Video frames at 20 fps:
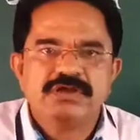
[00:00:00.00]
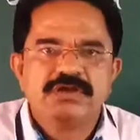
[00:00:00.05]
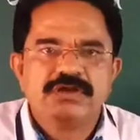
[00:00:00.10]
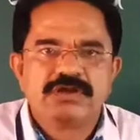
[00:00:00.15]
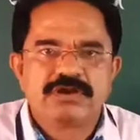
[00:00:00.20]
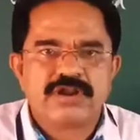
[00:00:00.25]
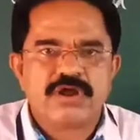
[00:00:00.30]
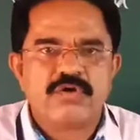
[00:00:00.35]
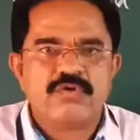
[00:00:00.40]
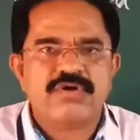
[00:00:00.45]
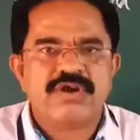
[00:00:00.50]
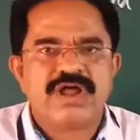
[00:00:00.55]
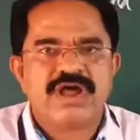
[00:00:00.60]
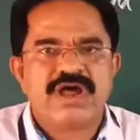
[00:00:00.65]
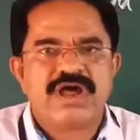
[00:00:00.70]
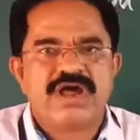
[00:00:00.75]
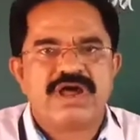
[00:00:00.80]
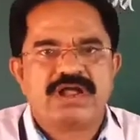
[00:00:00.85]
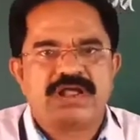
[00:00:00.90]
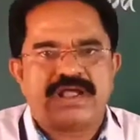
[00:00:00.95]

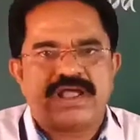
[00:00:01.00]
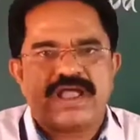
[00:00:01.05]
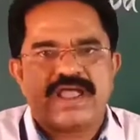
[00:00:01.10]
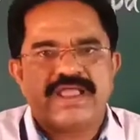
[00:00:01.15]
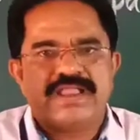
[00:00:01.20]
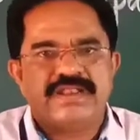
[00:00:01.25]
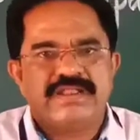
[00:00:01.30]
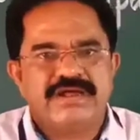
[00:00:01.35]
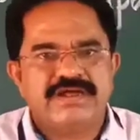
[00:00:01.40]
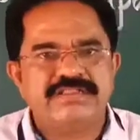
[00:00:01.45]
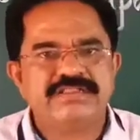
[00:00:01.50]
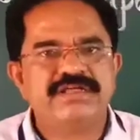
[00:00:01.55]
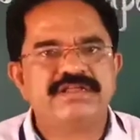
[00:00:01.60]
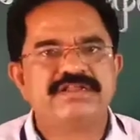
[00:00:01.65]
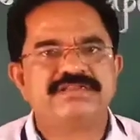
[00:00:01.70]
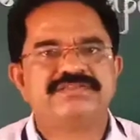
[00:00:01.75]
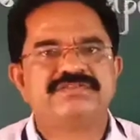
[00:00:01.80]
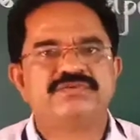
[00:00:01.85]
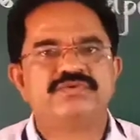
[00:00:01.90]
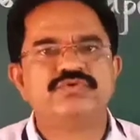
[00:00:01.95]
Raunak and
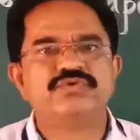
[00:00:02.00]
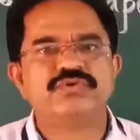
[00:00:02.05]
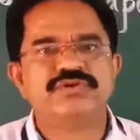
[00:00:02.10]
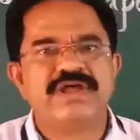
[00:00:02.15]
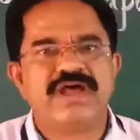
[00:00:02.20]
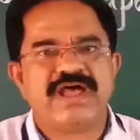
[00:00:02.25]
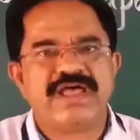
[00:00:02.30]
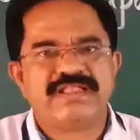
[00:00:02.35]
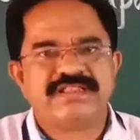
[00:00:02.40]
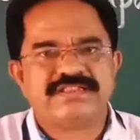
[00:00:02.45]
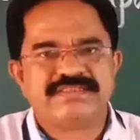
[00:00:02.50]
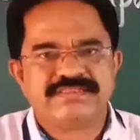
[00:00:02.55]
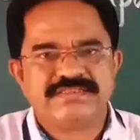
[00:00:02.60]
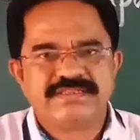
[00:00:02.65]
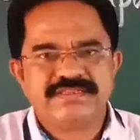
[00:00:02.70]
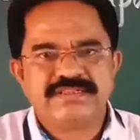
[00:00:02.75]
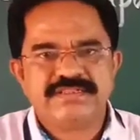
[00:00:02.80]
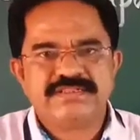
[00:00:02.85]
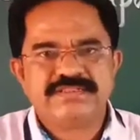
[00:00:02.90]
other students,